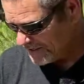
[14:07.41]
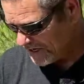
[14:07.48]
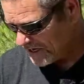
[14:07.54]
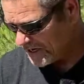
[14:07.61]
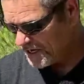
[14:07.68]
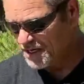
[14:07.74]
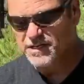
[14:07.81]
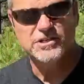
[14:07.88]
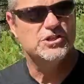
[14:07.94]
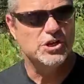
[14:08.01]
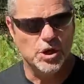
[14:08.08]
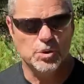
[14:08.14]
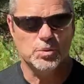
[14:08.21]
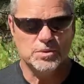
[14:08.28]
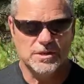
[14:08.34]
Uh,
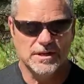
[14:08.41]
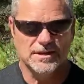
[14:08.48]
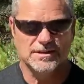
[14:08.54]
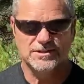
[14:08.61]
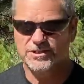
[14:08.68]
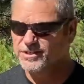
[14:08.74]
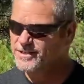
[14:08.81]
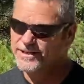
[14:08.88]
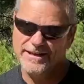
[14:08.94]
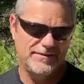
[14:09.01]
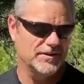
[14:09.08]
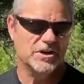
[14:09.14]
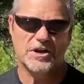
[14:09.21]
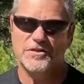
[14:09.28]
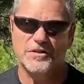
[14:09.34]
don't, just leave
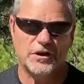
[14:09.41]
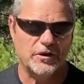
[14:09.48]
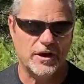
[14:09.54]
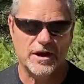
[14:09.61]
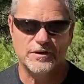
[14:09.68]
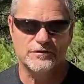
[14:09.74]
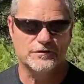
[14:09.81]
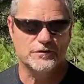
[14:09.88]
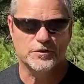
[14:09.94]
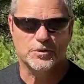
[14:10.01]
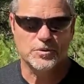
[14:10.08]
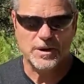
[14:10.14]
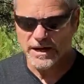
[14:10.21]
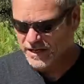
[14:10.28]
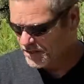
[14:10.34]
it on the ground for a
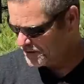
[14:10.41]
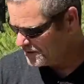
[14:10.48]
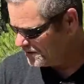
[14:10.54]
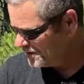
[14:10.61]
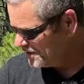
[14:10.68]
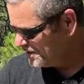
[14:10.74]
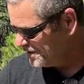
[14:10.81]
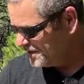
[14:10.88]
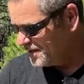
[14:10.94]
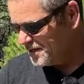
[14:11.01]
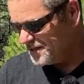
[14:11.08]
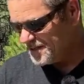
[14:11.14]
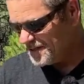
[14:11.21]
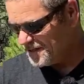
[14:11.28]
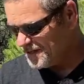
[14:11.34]
while
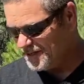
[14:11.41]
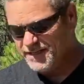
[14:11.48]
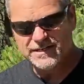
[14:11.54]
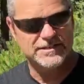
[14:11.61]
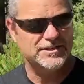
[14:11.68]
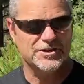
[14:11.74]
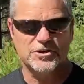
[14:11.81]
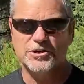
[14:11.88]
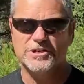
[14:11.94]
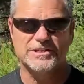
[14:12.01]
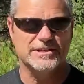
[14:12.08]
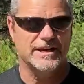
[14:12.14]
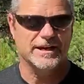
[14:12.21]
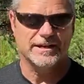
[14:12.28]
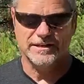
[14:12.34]
at least 30
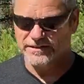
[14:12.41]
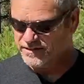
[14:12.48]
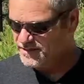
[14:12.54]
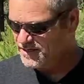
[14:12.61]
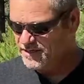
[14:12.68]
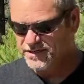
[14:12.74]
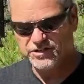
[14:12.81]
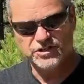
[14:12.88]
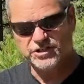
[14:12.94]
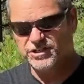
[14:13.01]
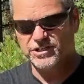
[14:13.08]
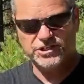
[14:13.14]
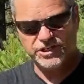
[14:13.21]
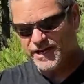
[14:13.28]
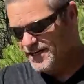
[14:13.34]
seconds, just
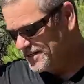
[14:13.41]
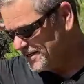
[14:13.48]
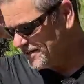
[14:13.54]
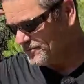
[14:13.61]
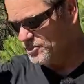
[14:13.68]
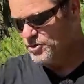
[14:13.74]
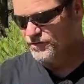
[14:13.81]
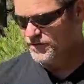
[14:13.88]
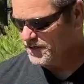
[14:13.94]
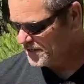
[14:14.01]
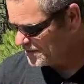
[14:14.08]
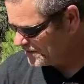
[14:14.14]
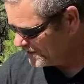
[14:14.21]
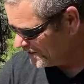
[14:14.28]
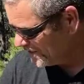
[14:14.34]
eject it and move
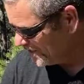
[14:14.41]
on.